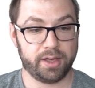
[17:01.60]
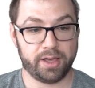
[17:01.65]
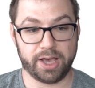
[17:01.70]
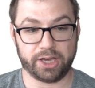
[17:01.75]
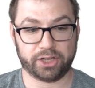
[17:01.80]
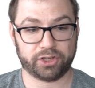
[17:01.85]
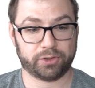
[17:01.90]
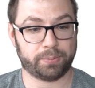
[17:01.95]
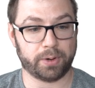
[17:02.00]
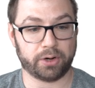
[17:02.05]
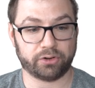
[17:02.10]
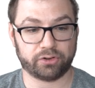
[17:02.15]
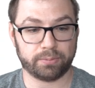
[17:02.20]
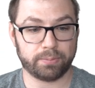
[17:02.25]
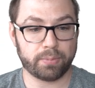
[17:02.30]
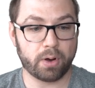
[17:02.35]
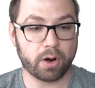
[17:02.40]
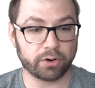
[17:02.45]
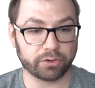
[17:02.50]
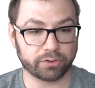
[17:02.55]

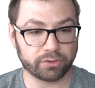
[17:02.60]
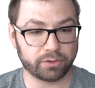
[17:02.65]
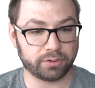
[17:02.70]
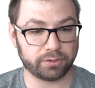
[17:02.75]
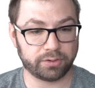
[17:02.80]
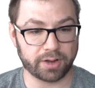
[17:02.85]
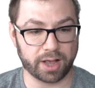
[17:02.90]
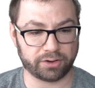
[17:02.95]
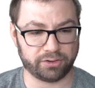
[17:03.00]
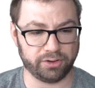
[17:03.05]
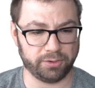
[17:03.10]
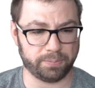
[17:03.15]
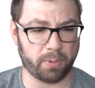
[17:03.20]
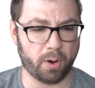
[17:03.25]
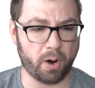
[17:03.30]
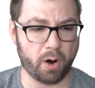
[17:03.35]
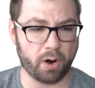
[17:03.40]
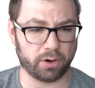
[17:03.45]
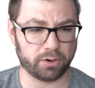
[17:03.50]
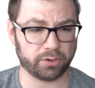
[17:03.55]
Expression parser to actually
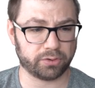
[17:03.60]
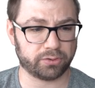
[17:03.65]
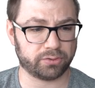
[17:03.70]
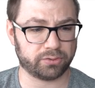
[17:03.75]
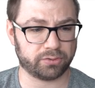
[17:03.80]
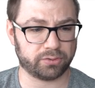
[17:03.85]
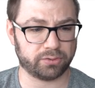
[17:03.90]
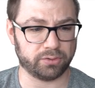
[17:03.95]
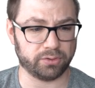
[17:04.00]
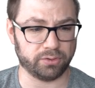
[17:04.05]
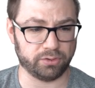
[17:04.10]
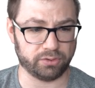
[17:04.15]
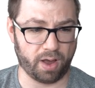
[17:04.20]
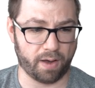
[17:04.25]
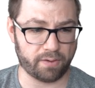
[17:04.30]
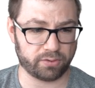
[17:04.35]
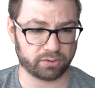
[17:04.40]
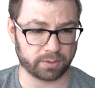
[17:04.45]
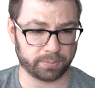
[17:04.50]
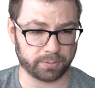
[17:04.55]
parse
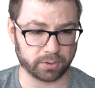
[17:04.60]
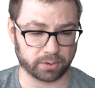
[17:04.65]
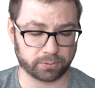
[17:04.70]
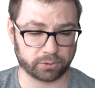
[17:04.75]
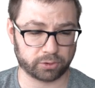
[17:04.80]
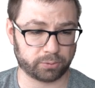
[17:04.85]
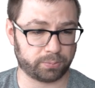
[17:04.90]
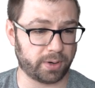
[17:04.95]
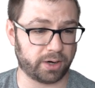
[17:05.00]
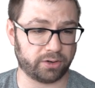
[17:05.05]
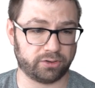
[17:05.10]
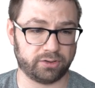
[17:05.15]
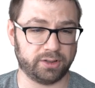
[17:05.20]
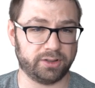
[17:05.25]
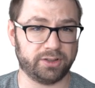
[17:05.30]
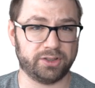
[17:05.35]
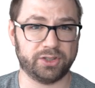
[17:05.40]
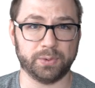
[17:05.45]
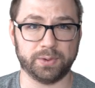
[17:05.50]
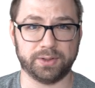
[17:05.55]
JavaScript
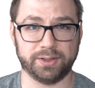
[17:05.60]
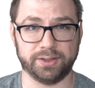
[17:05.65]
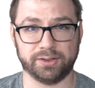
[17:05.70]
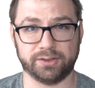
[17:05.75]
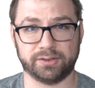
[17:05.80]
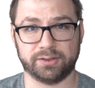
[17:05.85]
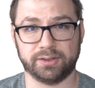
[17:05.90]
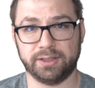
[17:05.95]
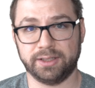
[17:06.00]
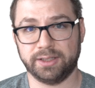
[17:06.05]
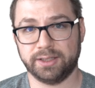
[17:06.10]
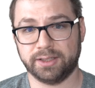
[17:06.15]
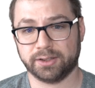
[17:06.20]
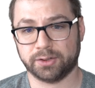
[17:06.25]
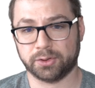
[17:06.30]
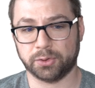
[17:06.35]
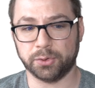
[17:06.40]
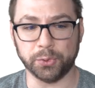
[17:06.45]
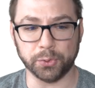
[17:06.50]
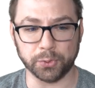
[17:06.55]
expressions, which is
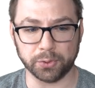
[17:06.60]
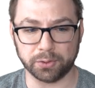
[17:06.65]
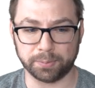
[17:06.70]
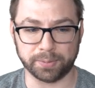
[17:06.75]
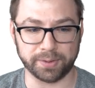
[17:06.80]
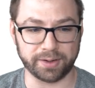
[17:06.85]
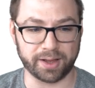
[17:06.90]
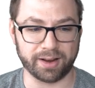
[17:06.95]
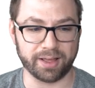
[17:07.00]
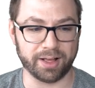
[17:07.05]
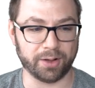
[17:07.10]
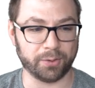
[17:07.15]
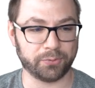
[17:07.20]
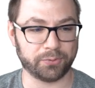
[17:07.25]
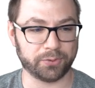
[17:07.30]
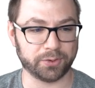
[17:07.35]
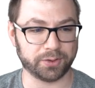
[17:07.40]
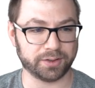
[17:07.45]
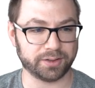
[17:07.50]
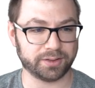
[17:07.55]
cool but not
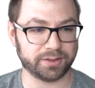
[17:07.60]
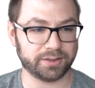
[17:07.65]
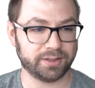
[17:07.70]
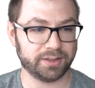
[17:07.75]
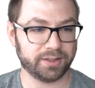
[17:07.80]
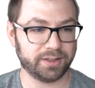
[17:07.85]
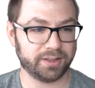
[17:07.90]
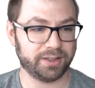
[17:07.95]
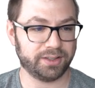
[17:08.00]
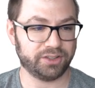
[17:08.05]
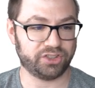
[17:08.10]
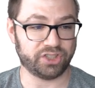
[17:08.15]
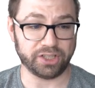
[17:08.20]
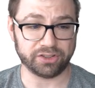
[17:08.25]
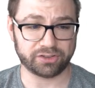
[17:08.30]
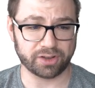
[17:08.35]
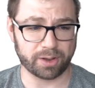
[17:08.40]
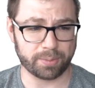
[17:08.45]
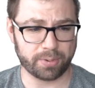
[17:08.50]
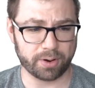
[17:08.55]
helpful.
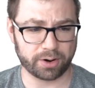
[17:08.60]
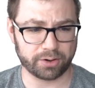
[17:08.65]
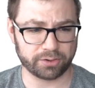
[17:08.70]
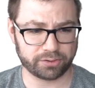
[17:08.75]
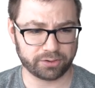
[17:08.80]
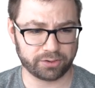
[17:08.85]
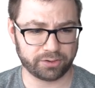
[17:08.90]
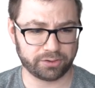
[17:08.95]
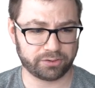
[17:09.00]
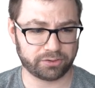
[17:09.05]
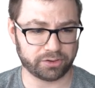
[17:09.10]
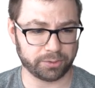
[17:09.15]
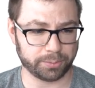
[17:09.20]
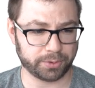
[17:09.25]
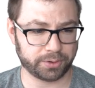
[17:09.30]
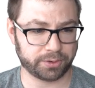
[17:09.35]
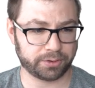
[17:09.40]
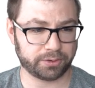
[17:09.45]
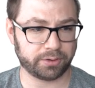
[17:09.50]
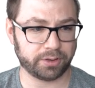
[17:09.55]
JSON parsers,
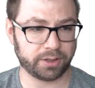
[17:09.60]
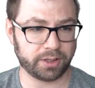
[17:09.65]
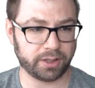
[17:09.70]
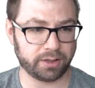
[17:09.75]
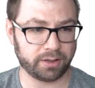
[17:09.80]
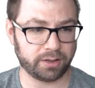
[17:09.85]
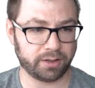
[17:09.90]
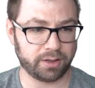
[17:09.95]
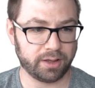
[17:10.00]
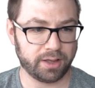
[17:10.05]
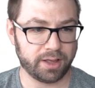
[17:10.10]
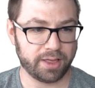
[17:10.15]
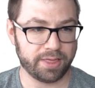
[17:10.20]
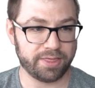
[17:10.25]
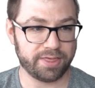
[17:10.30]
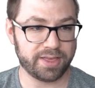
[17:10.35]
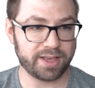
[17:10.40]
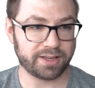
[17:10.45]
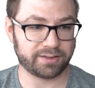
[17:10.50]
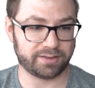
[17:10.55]
similarly.
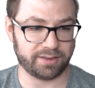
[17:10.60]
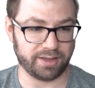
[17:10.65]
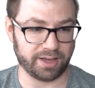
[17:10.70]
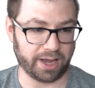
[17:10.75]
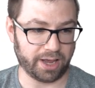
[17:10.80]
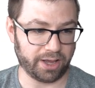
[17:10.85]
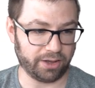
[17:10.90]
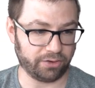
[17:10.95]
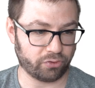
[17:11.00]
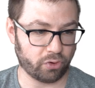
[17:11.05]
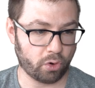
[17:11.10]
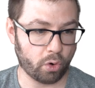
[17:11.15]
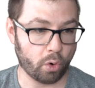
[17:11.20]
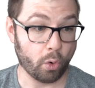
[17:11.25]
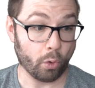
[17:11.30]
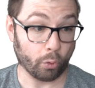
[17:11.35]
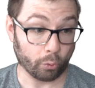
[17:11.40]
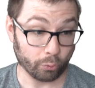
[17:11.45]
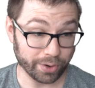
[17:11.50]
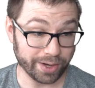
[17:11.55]
This thing is
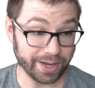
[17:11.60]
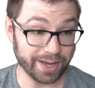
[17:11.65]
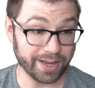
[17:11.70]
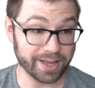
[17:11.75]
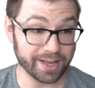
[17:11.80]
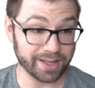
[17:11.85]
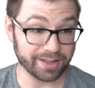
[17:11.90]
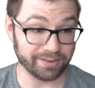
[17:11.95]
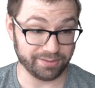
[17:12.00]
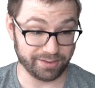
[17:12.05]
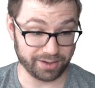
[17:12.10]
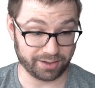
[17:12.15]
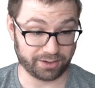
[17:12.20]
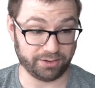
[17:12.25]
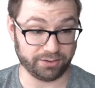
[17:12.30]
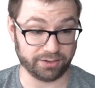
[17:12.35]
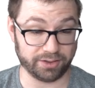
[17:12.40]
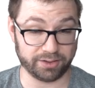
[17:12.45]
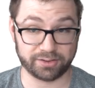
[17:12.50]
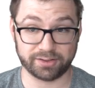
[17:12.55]

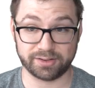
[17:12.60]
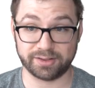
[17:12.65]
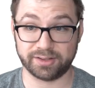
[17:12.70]
ridiculous.